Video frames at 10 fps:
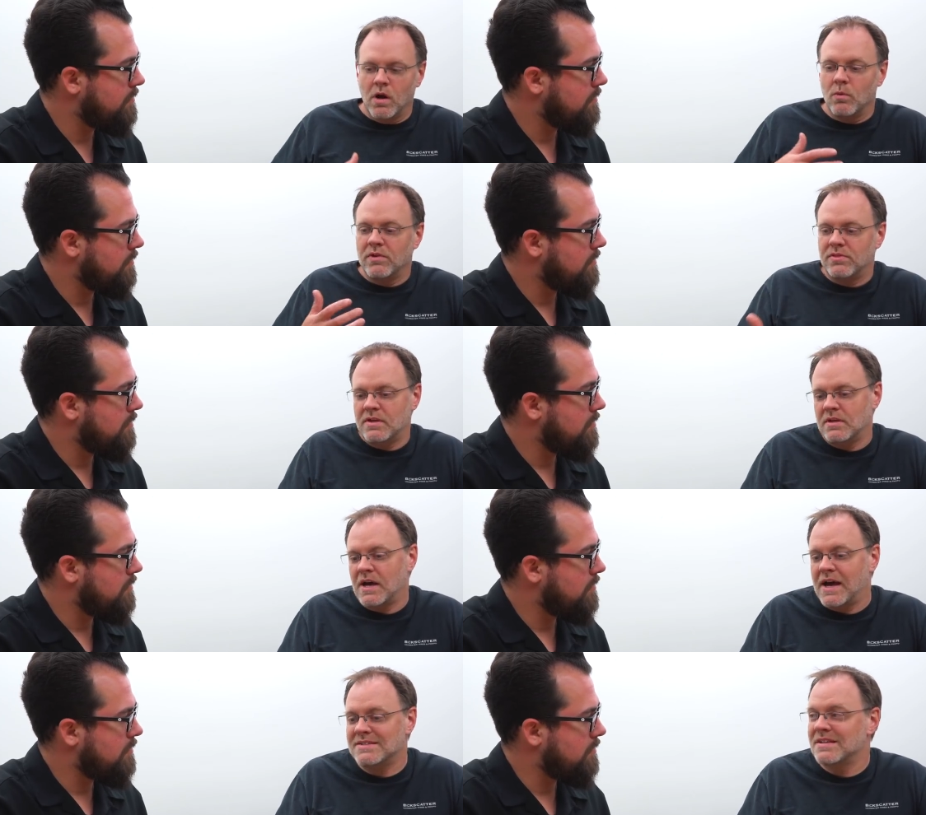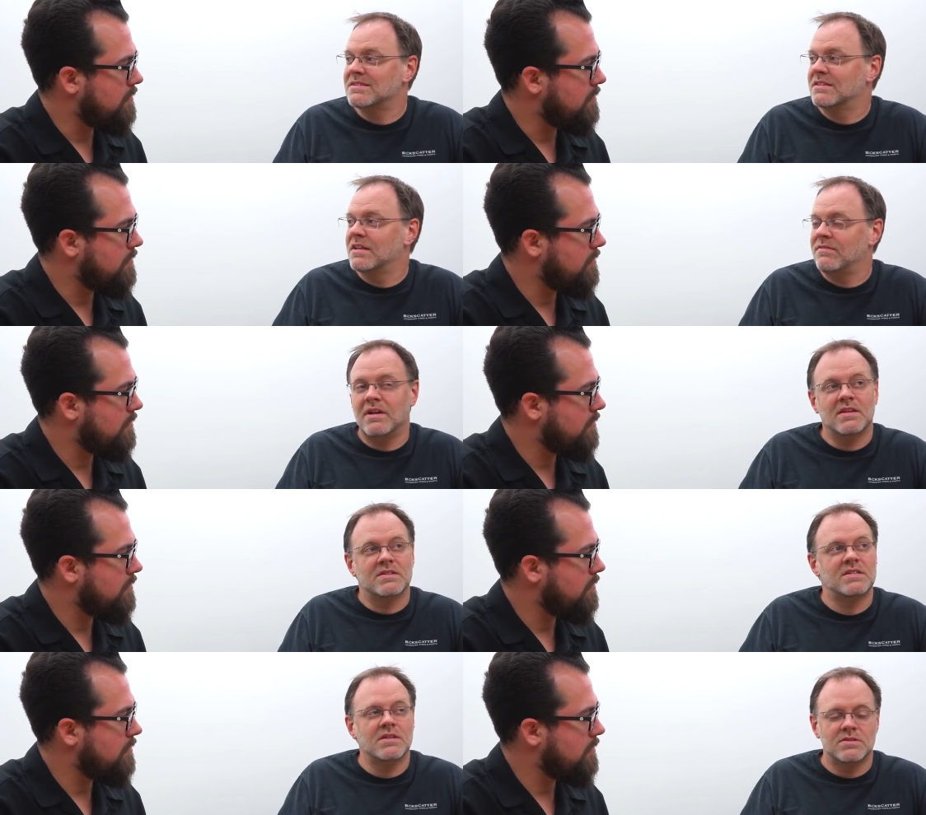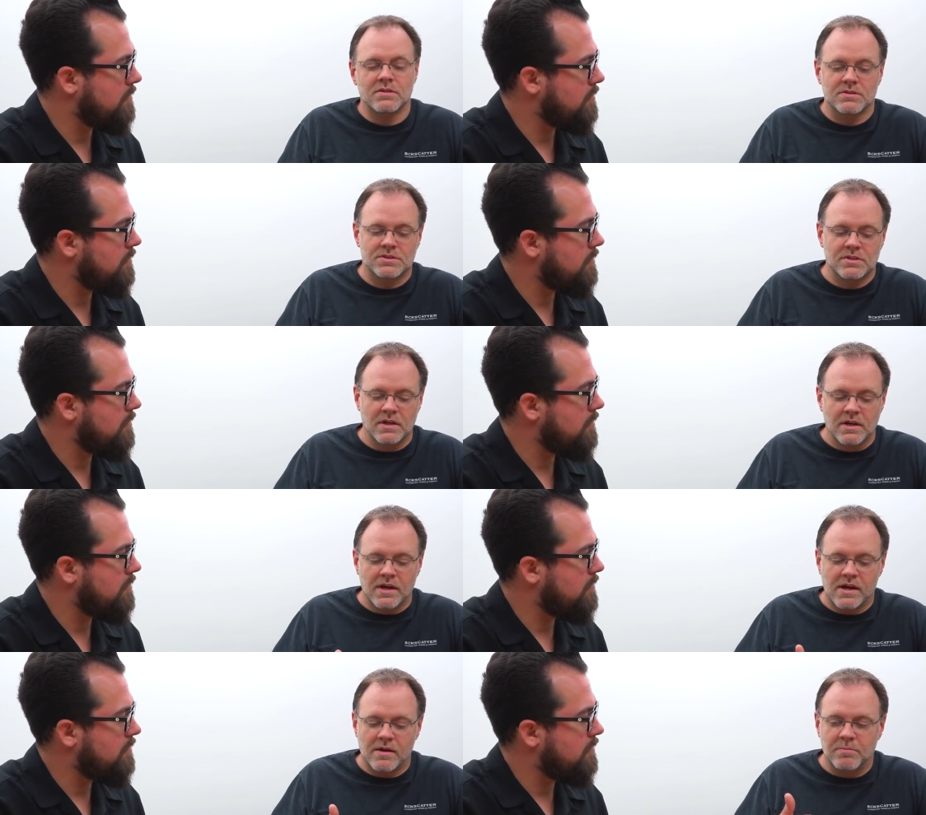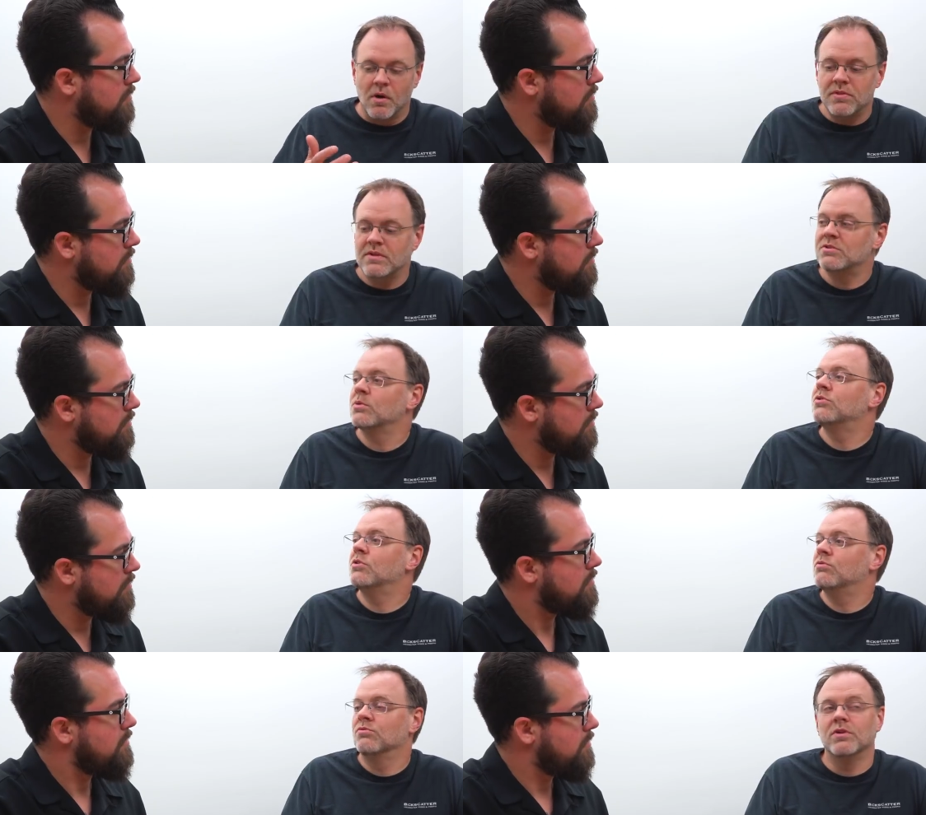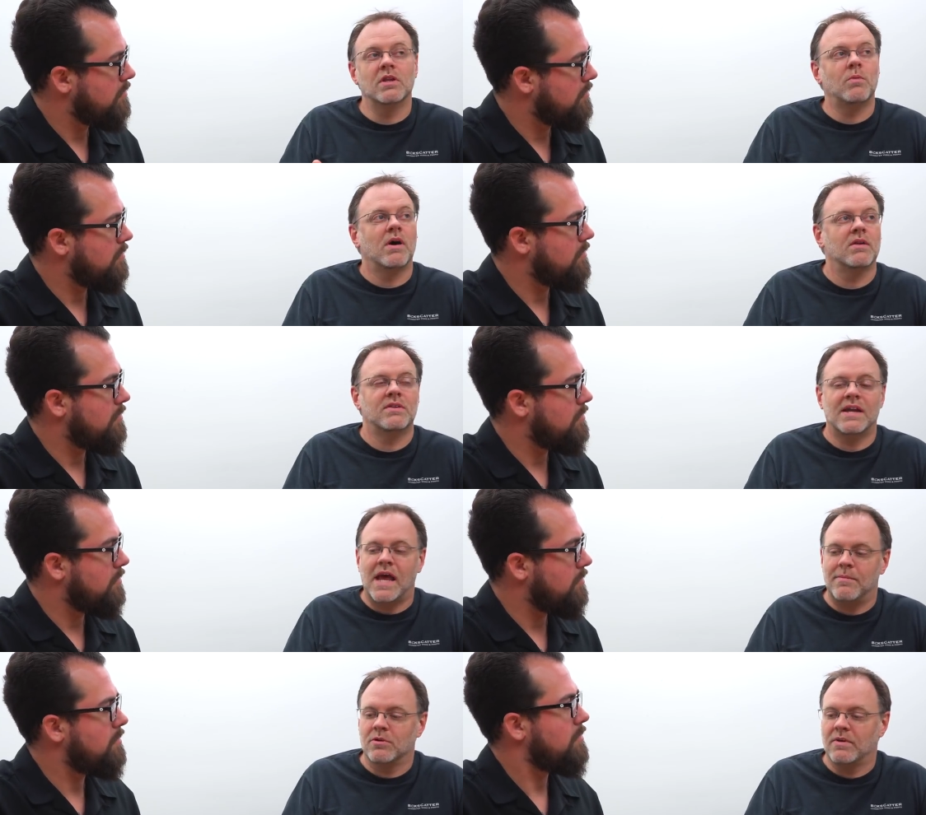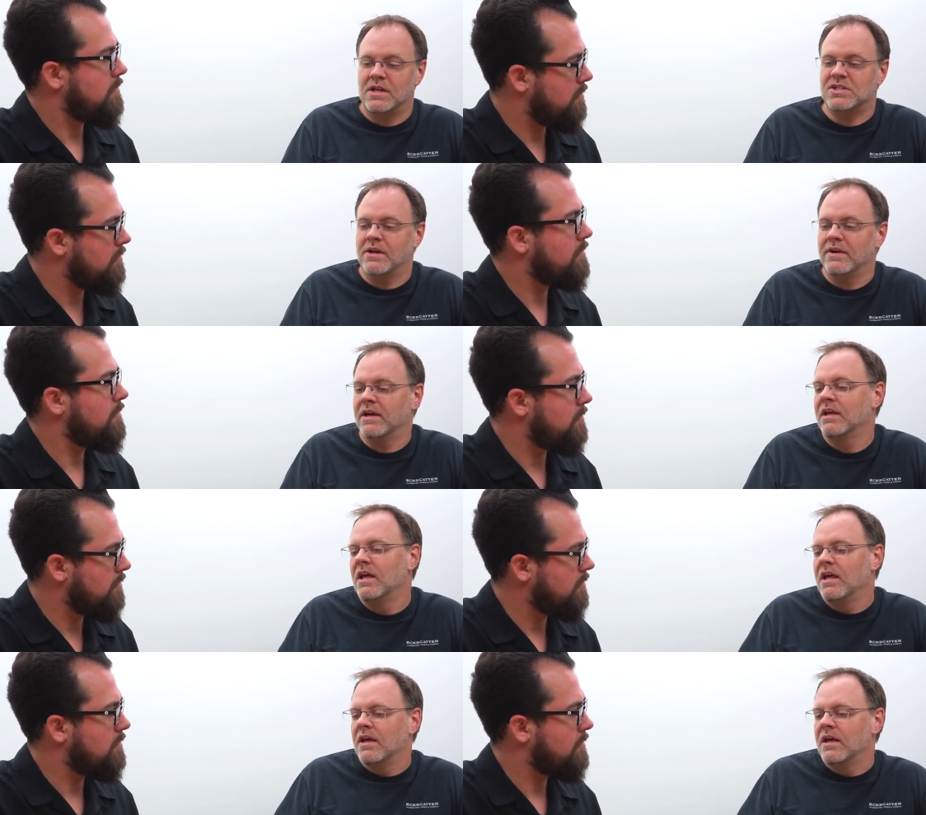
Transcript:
Speaker 1: Well, with the high sensitivity of the sensors, uh, both of these will do really well in dynamic range area.